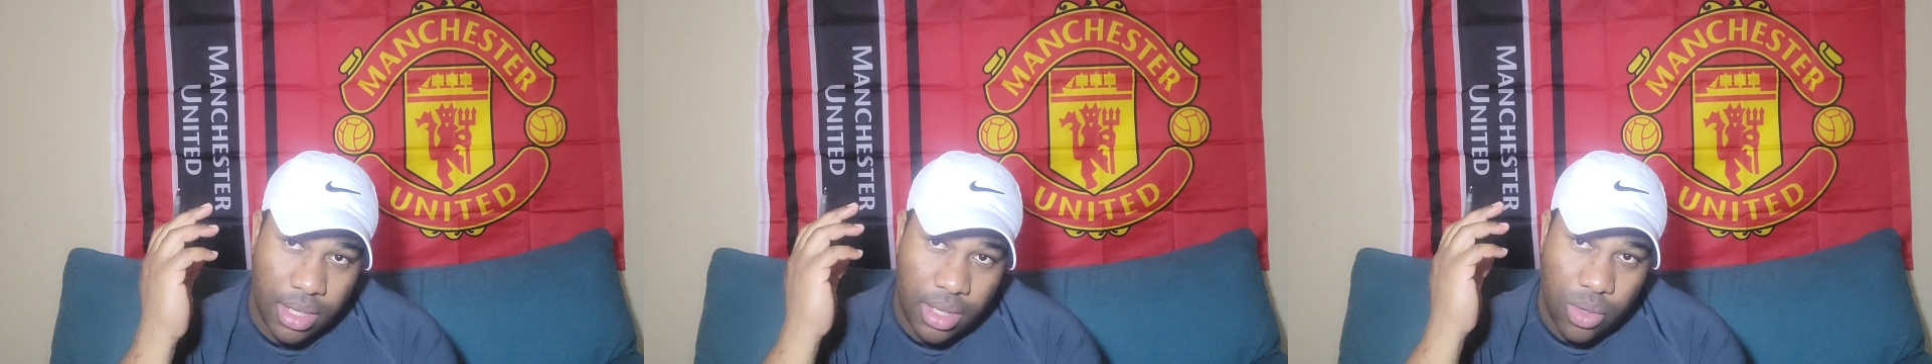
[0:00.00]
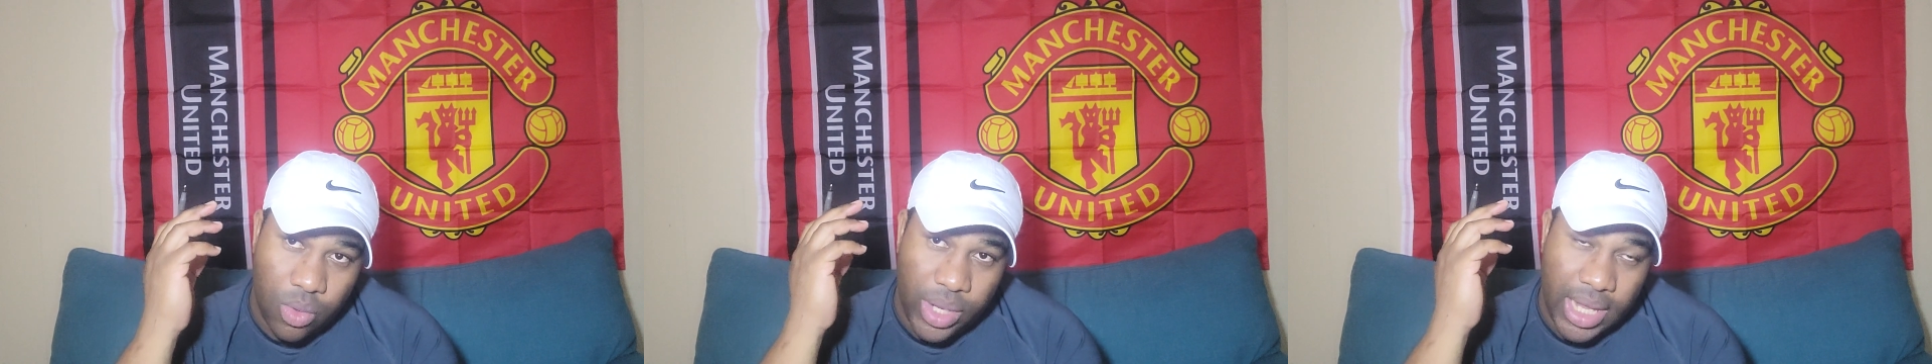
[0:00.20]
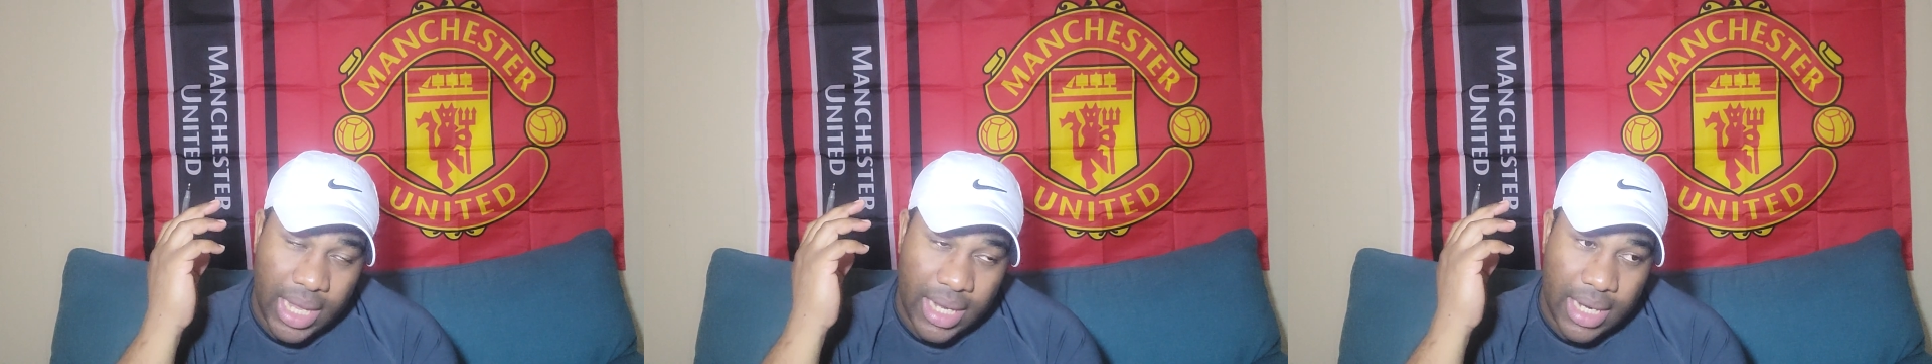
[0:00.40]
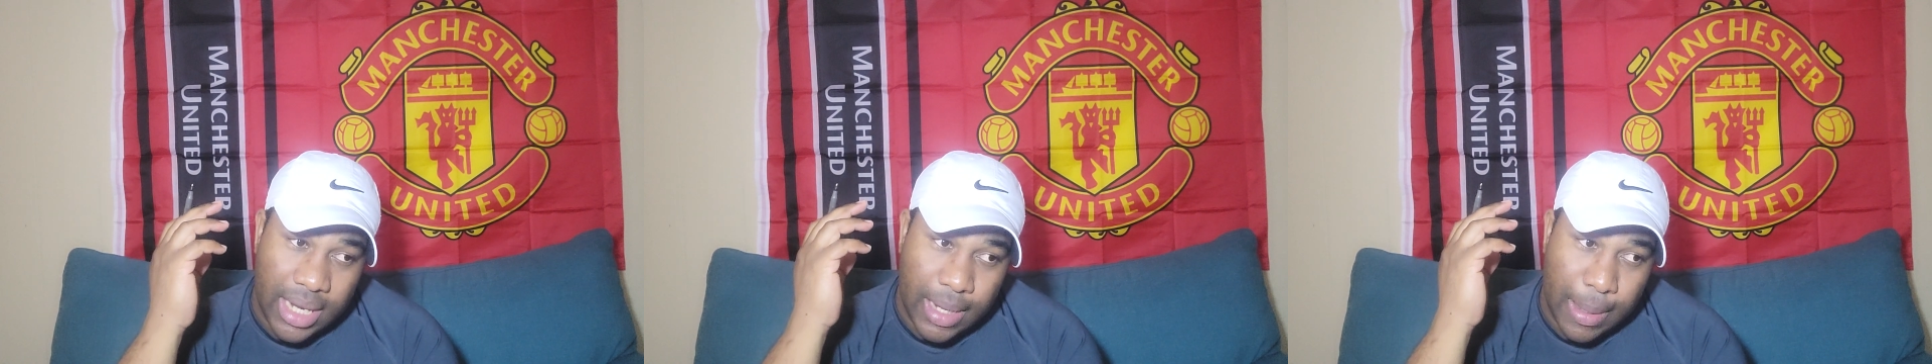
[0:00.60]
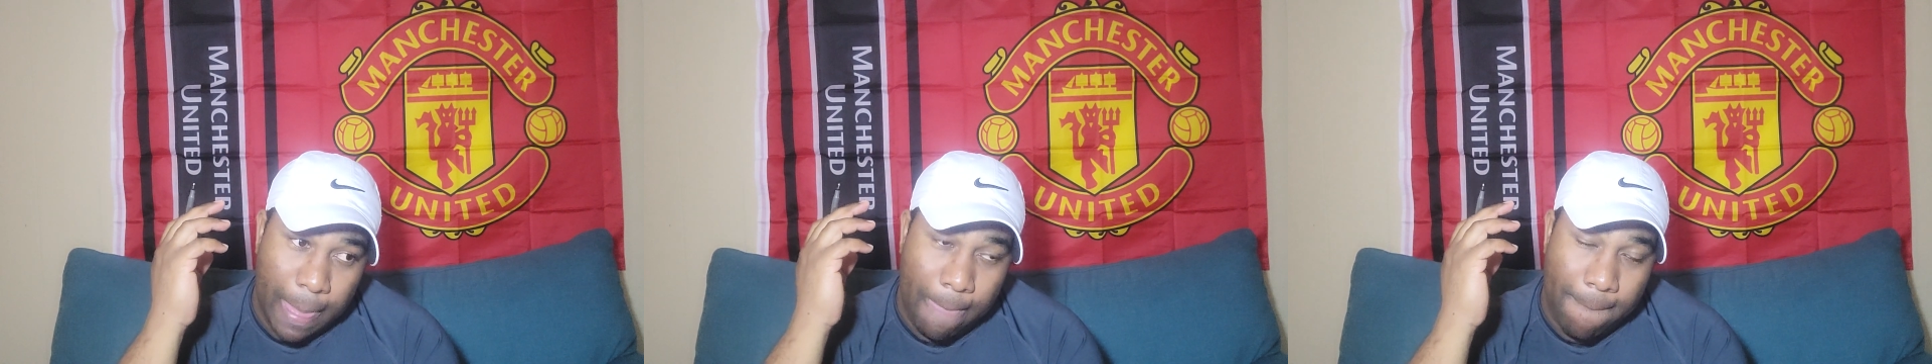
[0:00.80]
we had
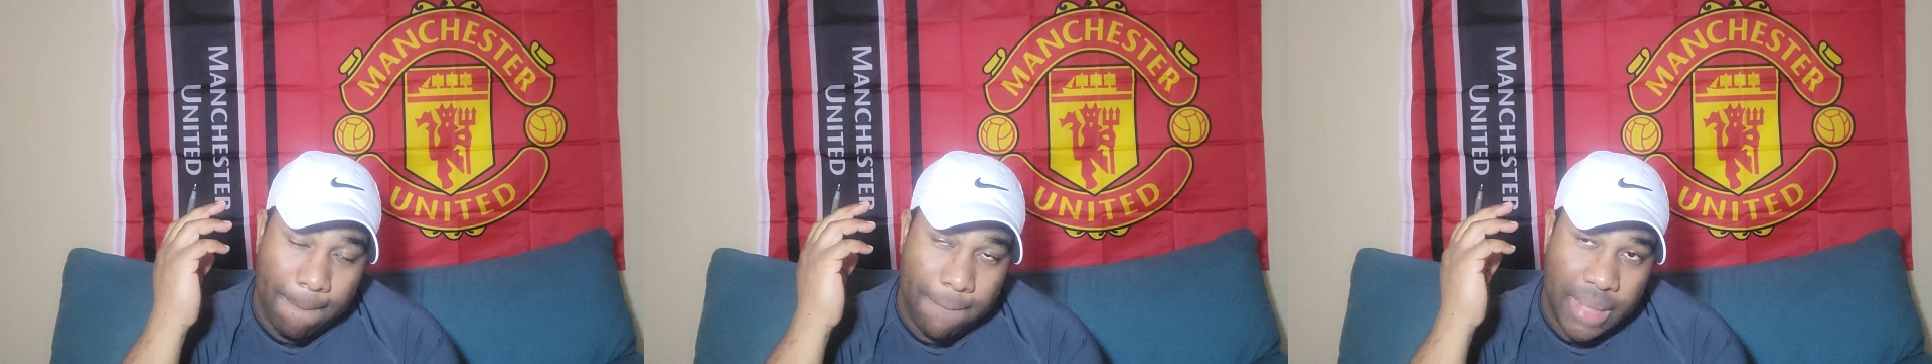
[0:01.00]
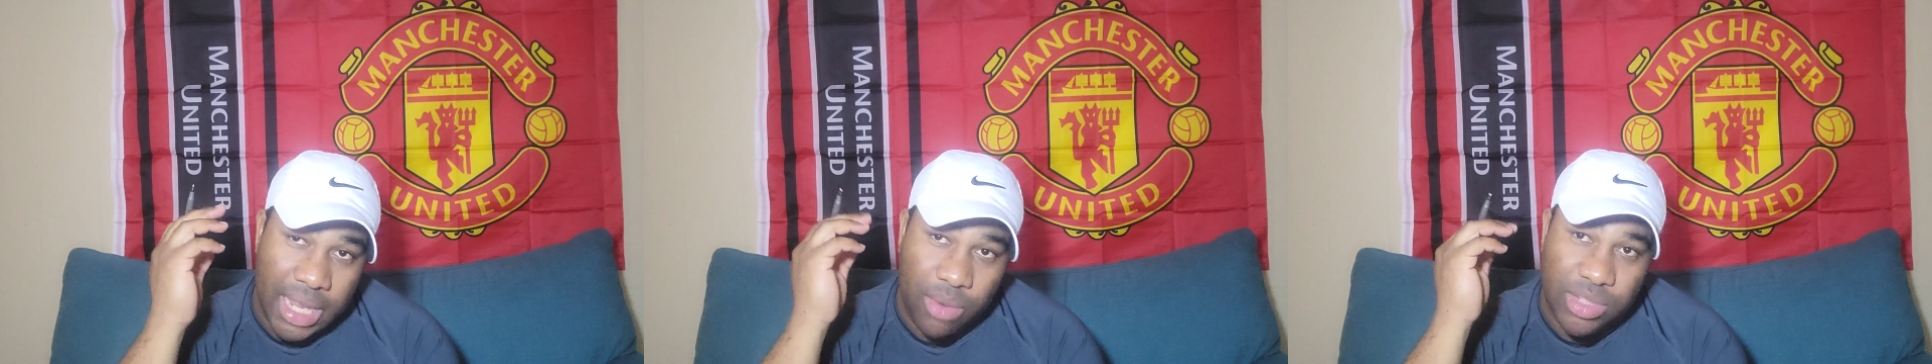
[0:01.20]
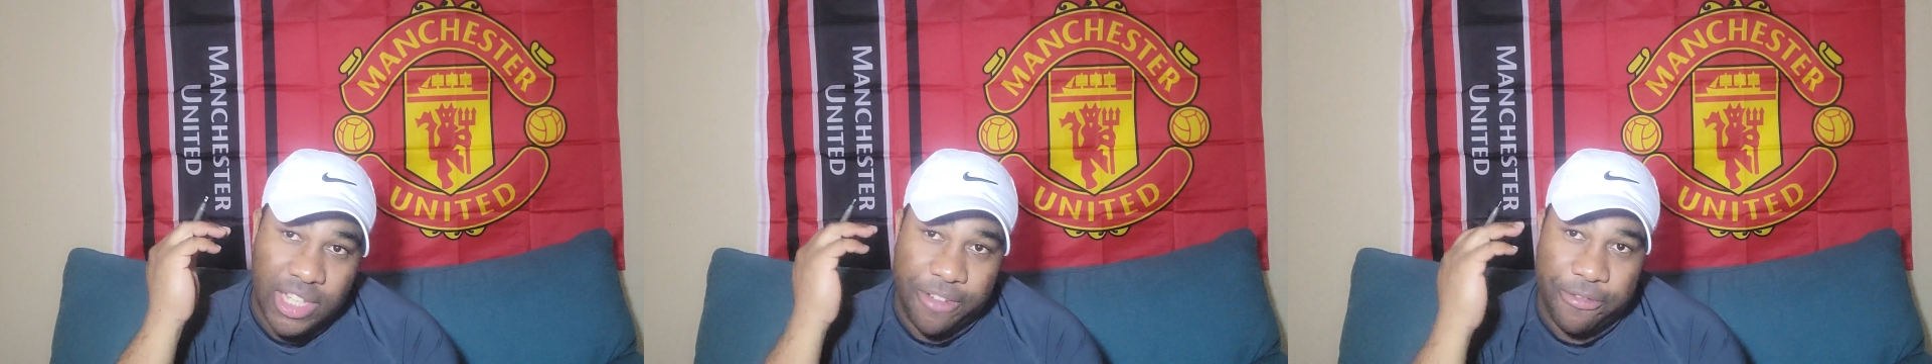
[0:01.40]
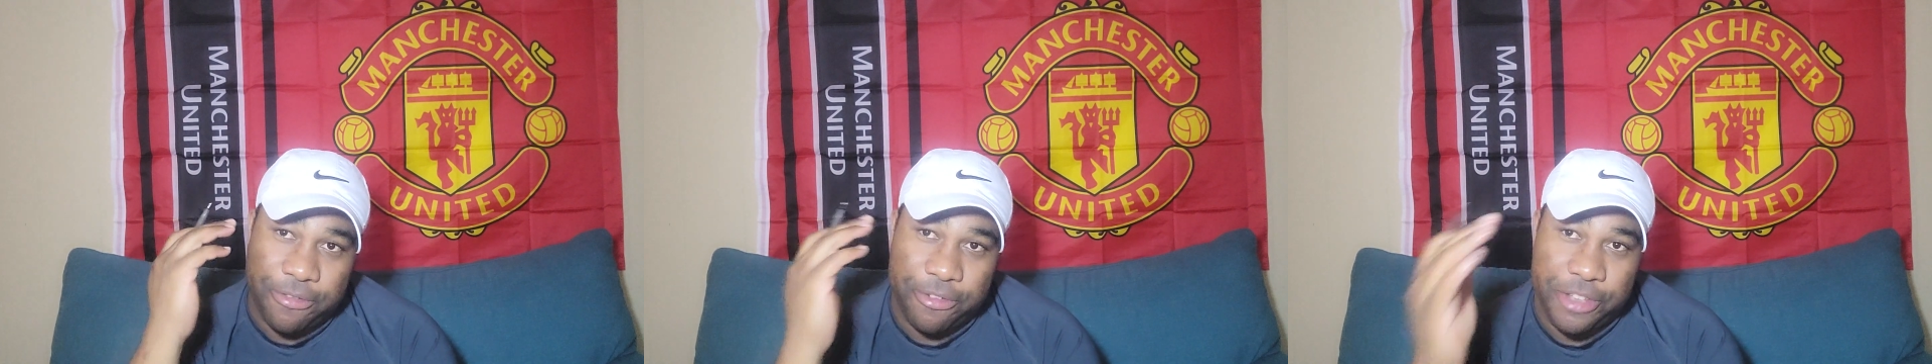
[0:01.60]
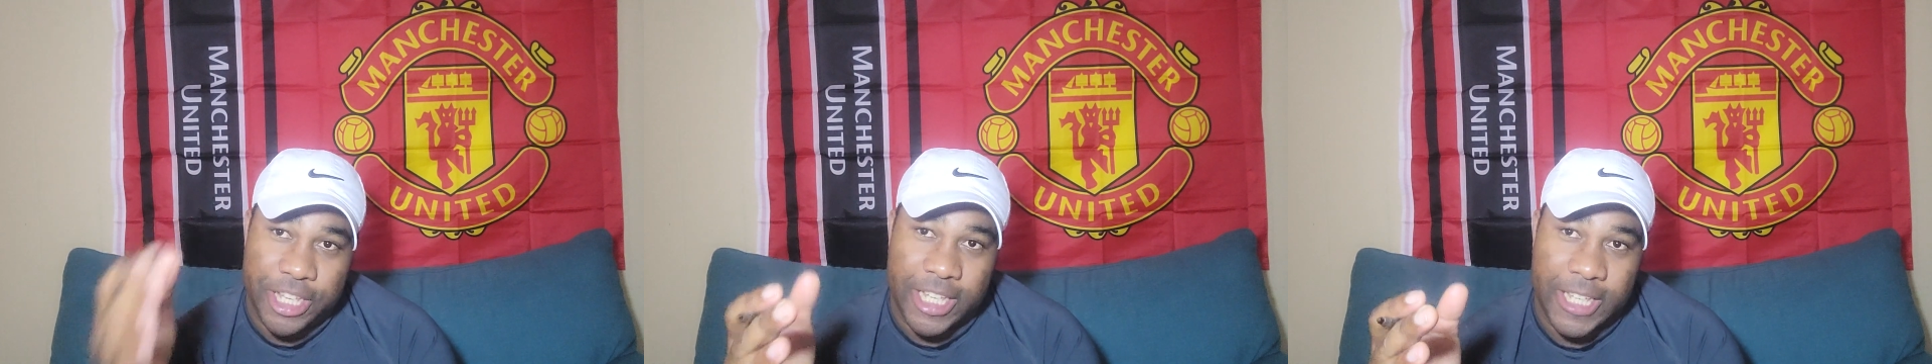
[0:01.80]
I think it was a free